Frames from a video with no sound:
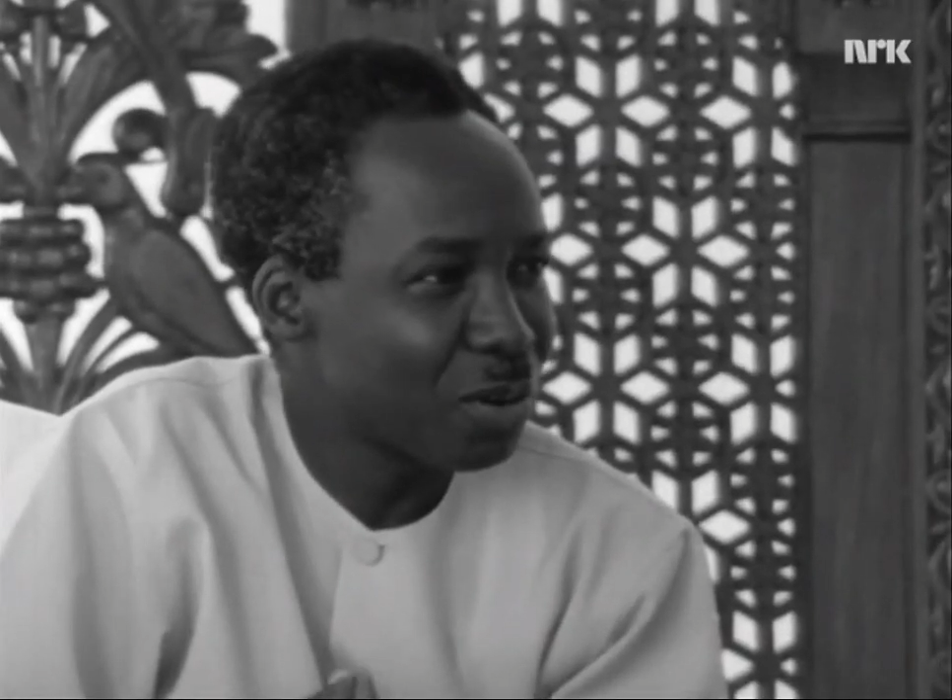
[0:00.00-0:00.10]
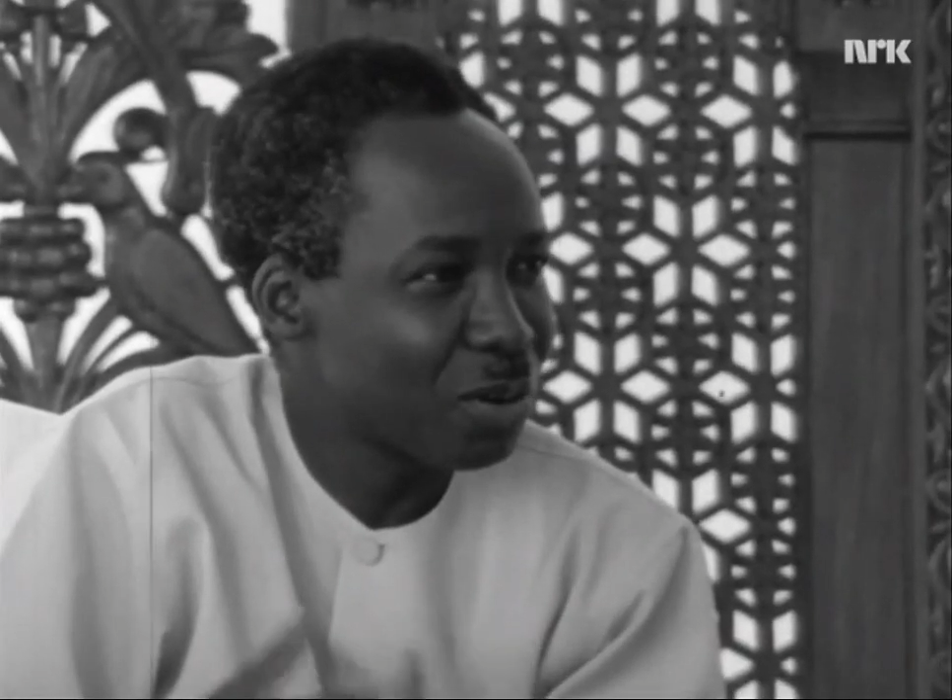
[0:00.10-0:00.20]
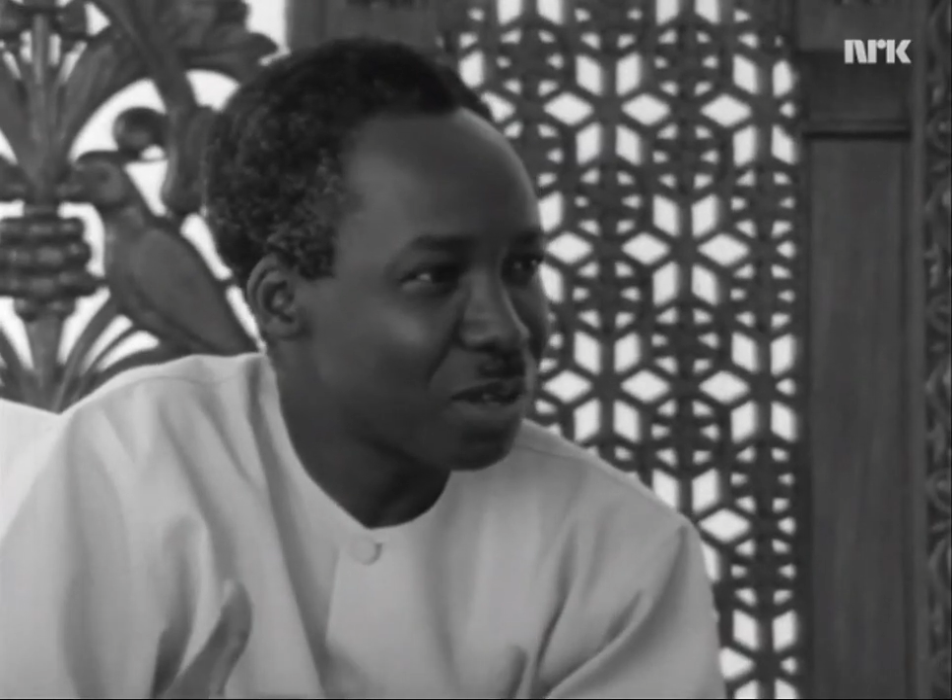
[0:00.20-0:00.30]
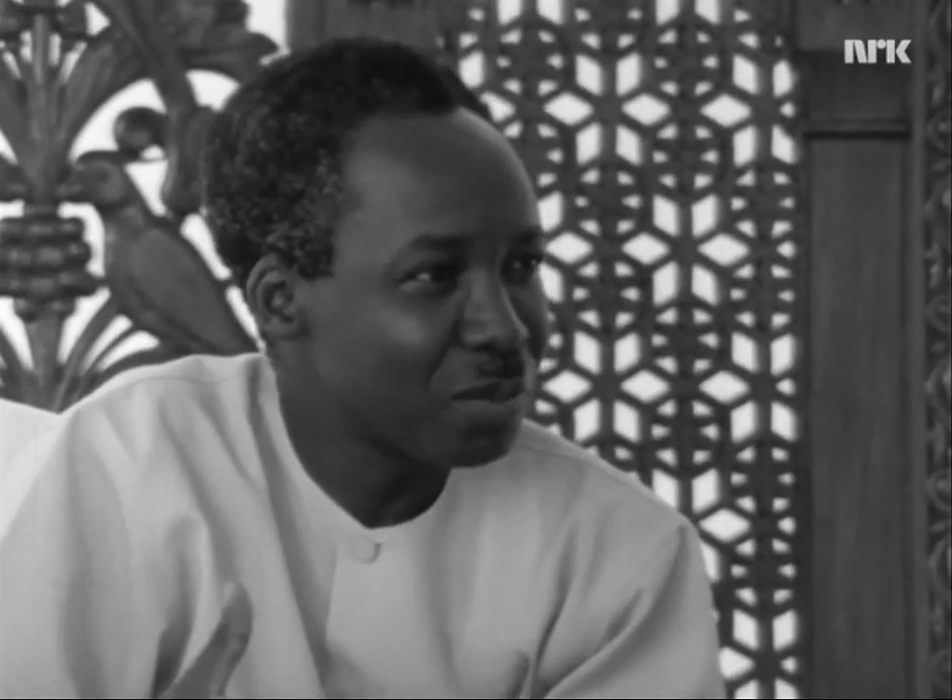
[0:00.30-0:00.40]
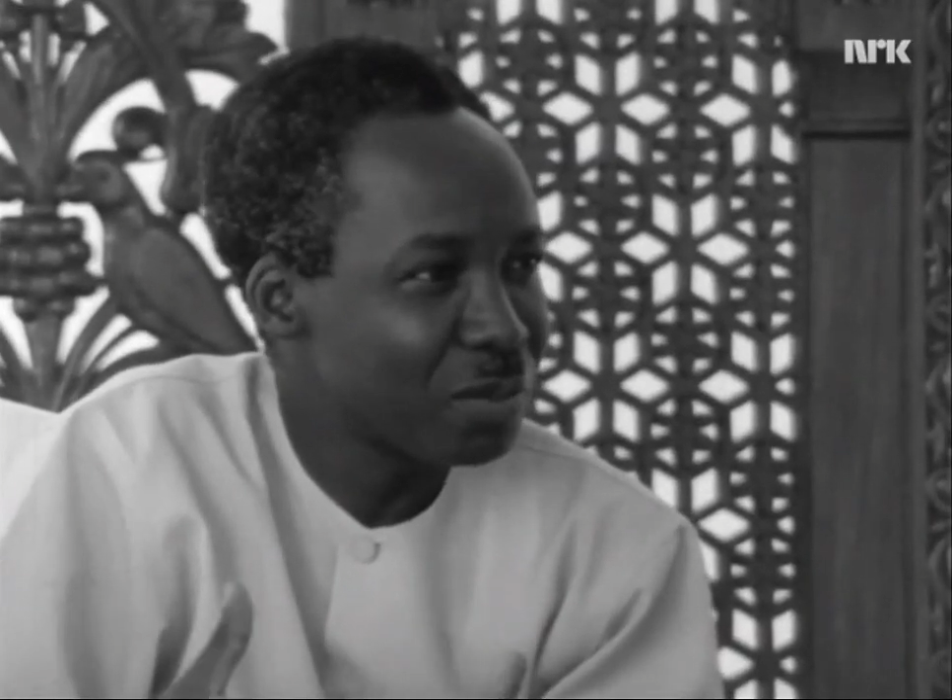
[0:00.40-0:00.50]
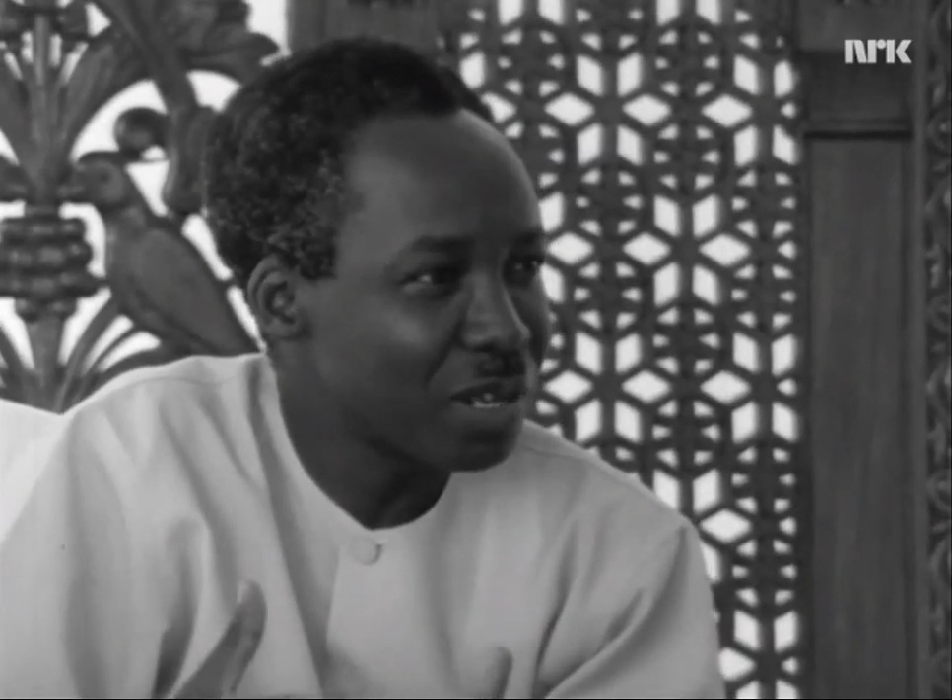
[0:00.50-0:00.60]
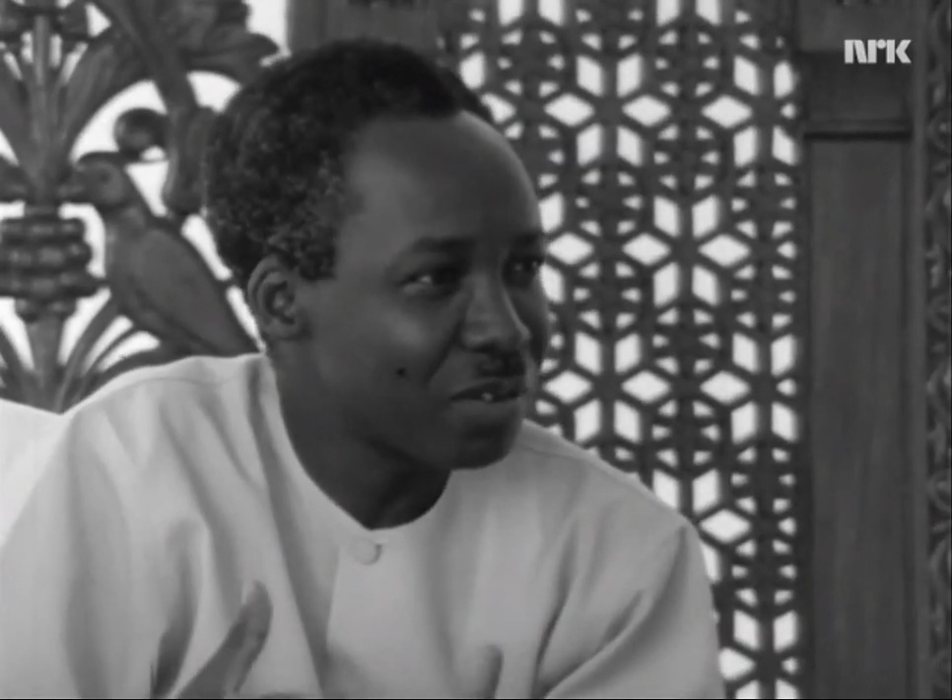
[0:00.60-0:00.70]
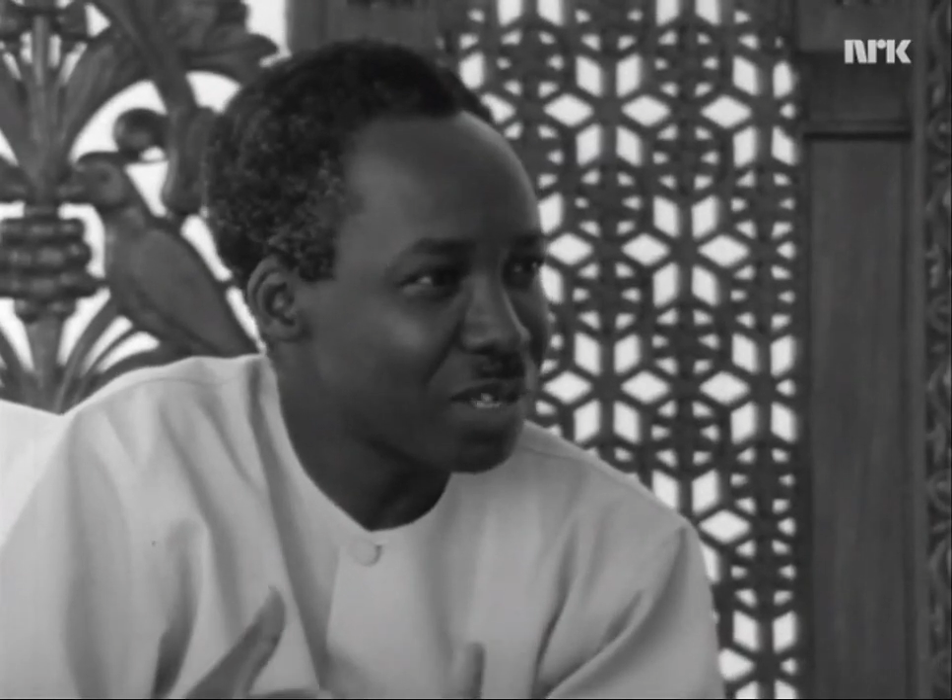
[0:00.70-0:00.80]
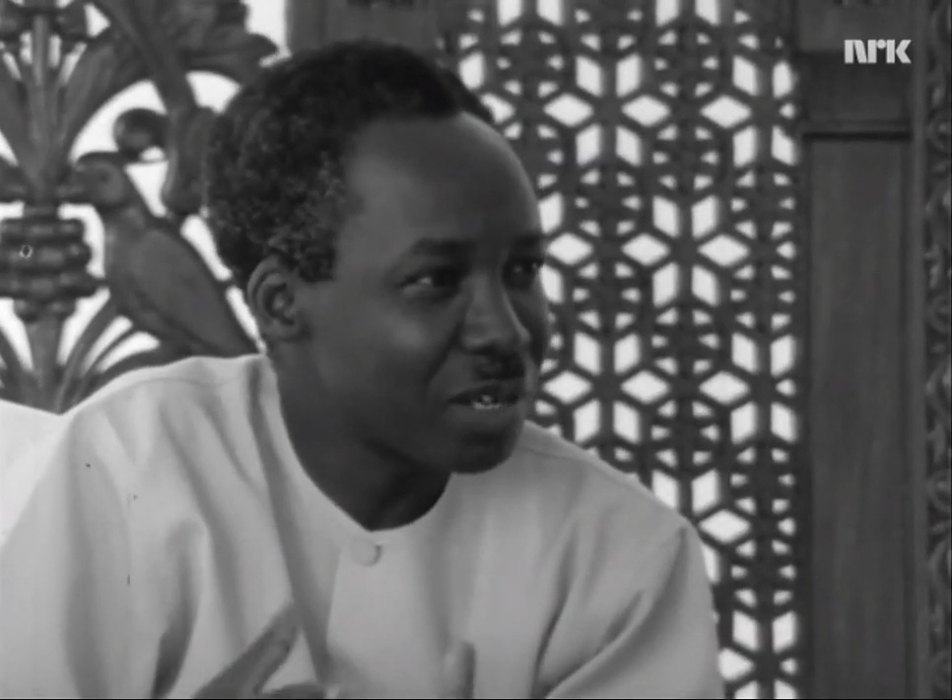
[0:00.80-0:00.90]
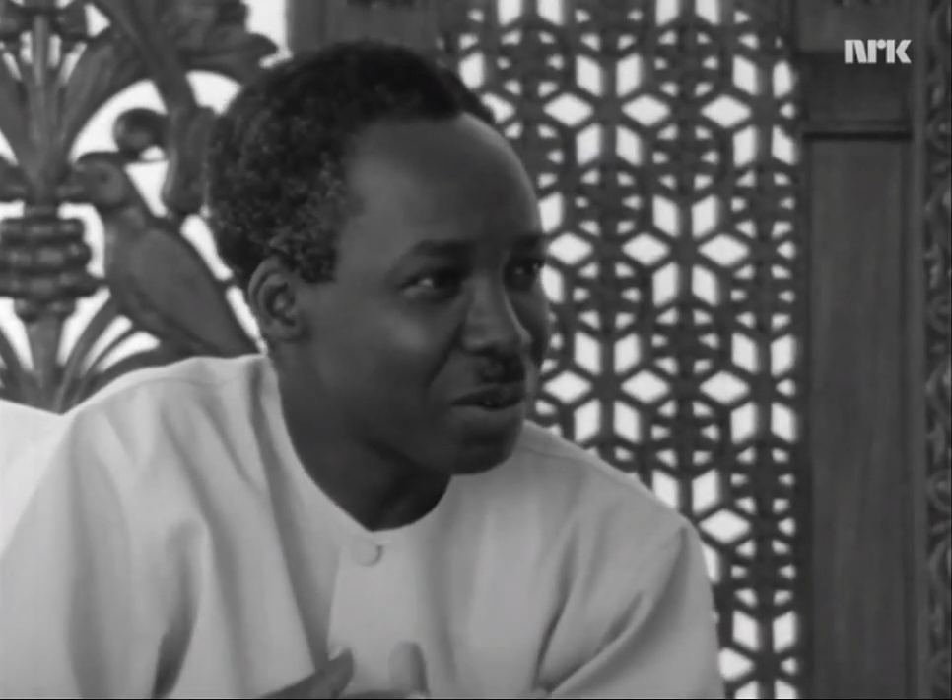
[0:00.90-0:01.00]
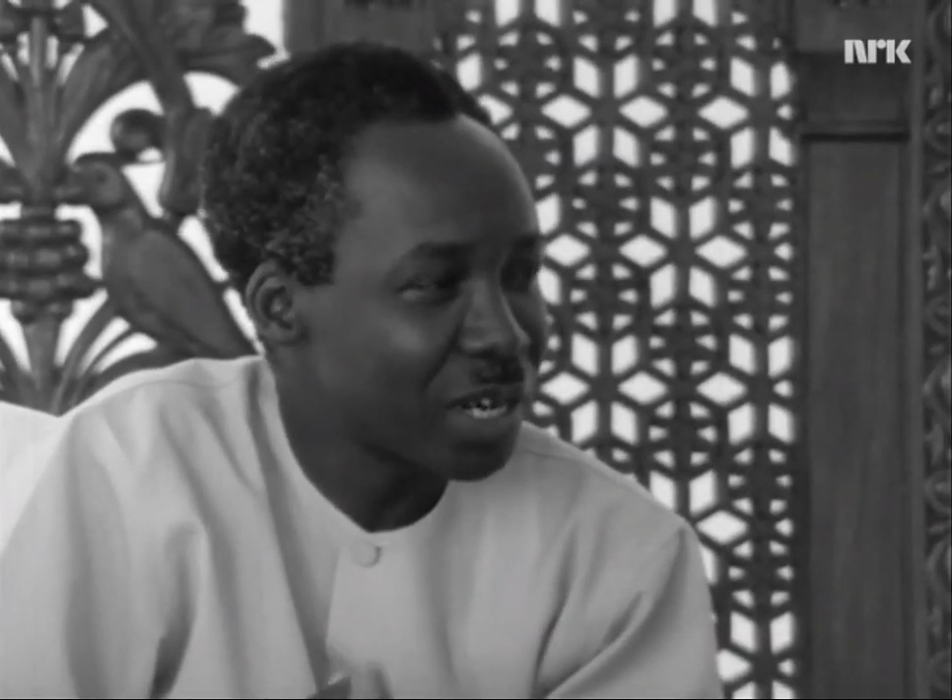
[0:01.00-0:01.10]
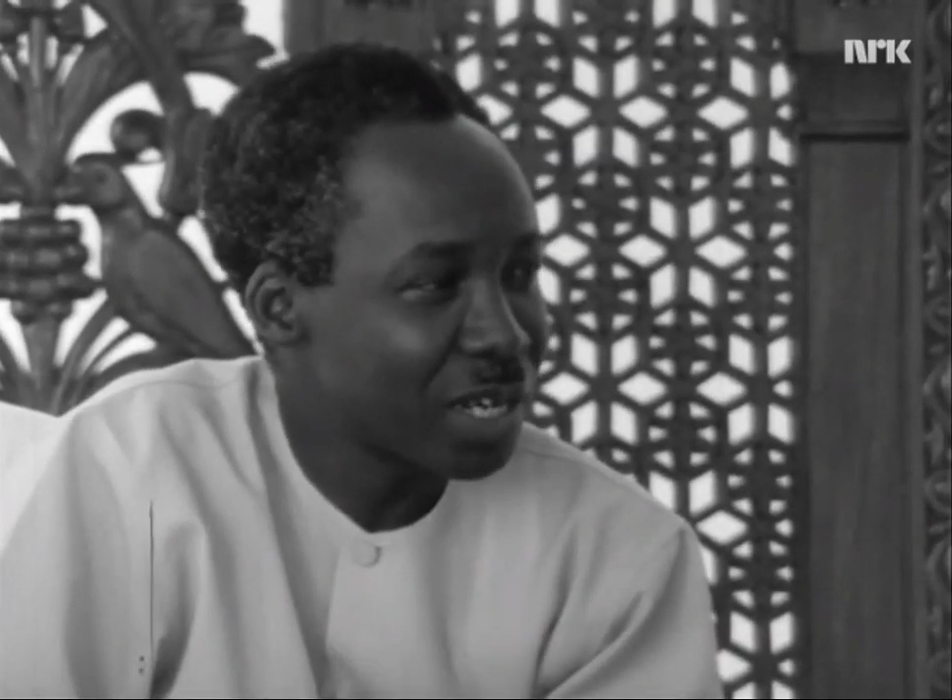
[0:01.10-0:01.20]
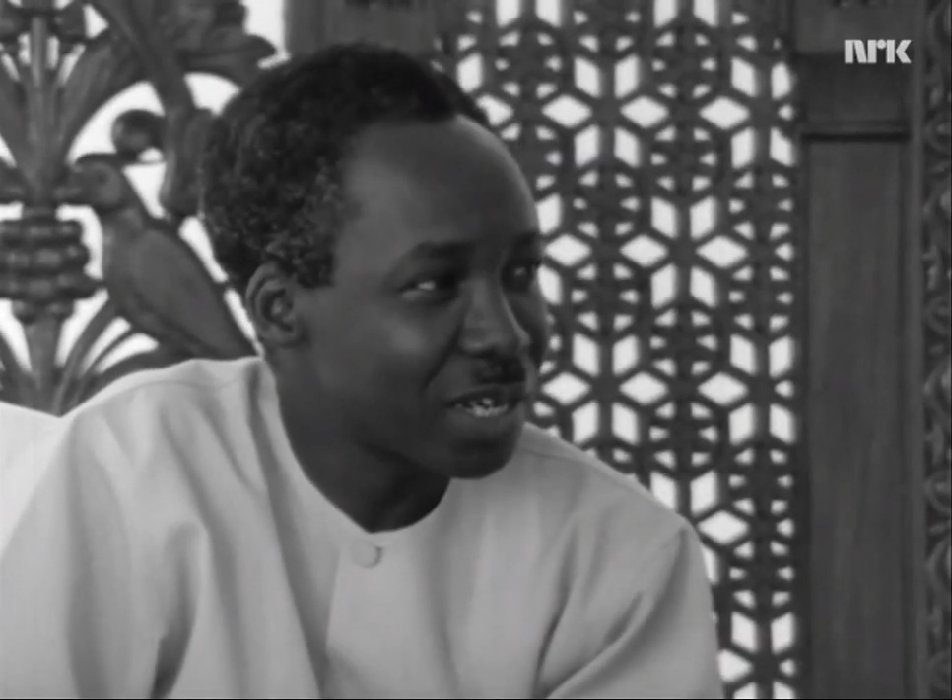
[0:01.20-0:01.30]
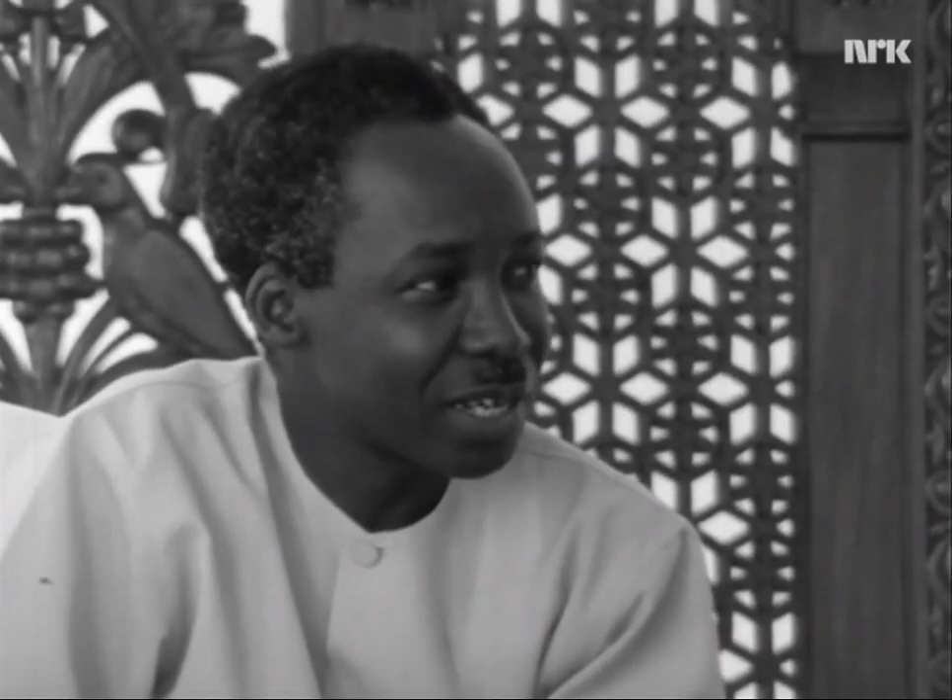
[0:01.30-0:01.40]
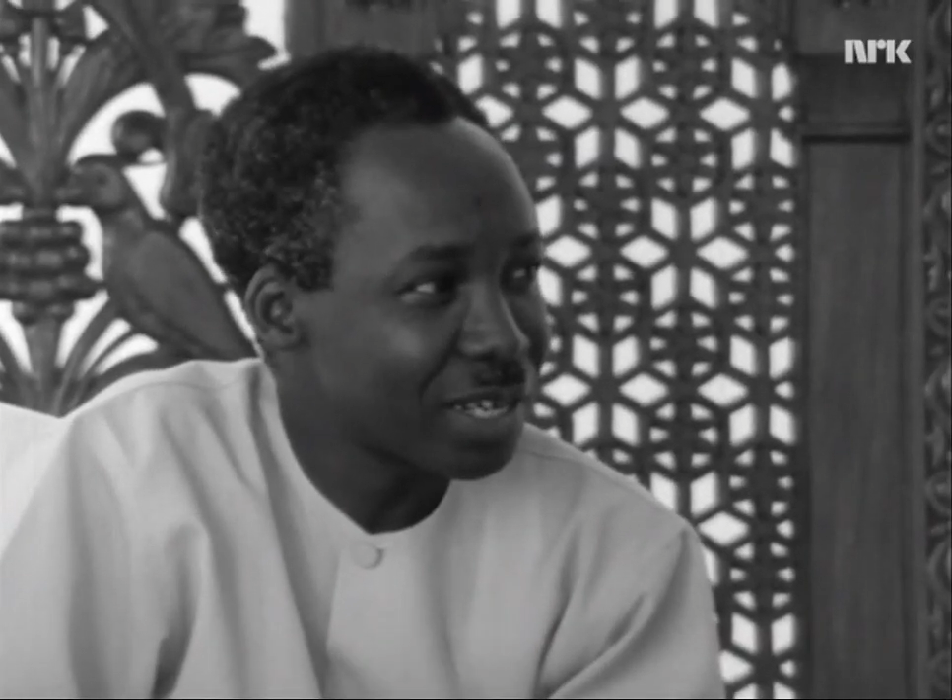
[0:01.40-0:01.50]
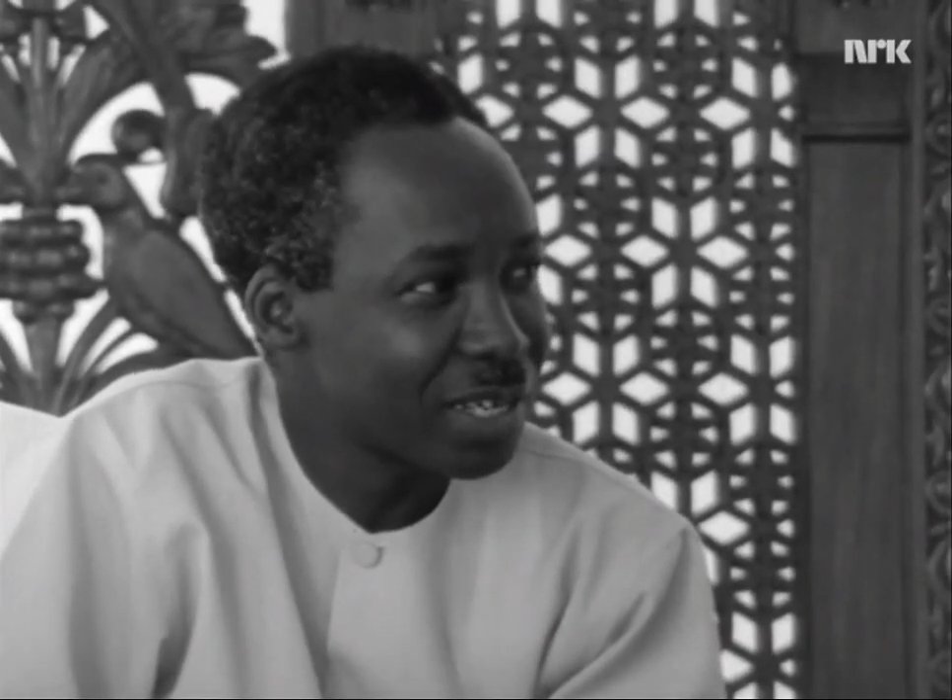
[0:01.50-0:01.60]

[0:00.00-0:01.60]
call themselves democratic.